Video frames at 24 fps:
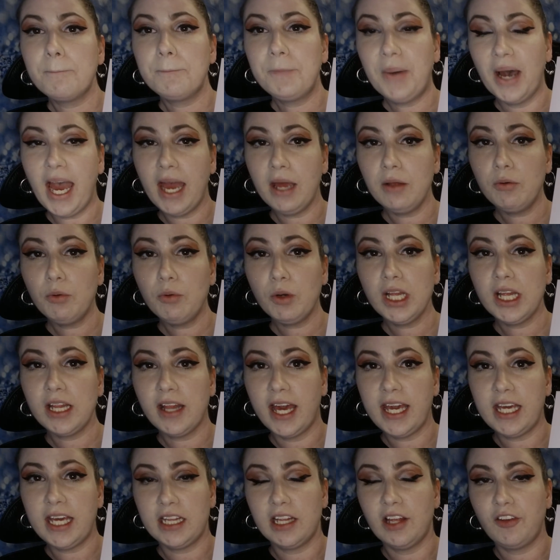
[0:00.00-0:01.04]
But I really
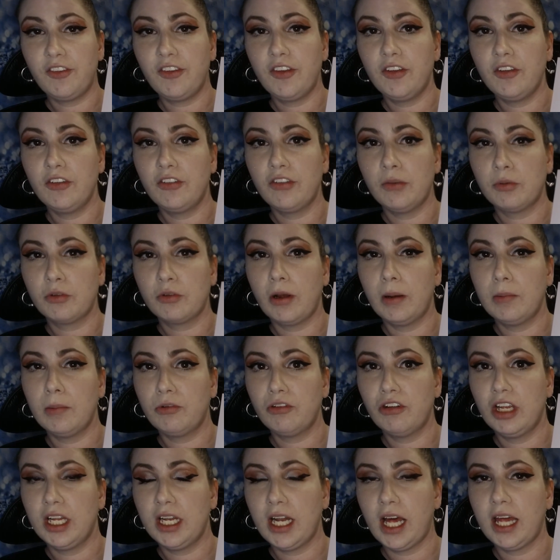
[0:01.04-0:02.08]
like this
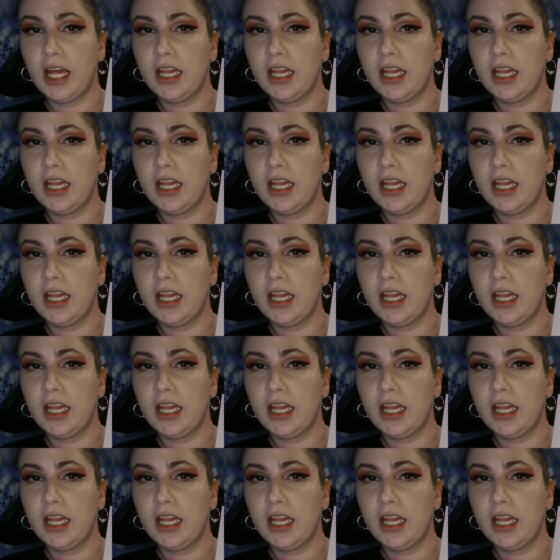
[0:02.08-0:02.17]
subscription.